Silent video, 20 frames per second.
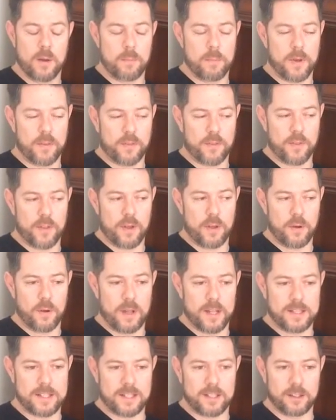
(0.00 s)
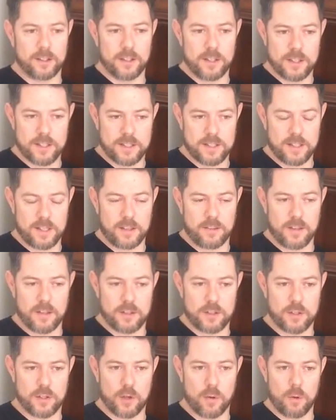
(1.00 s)
but it's the listening
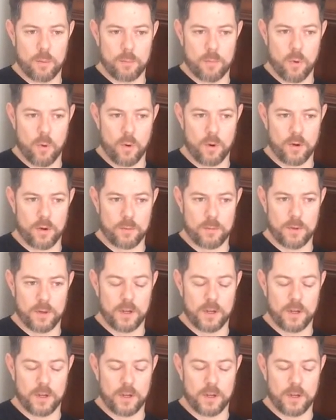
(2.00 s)
that's so important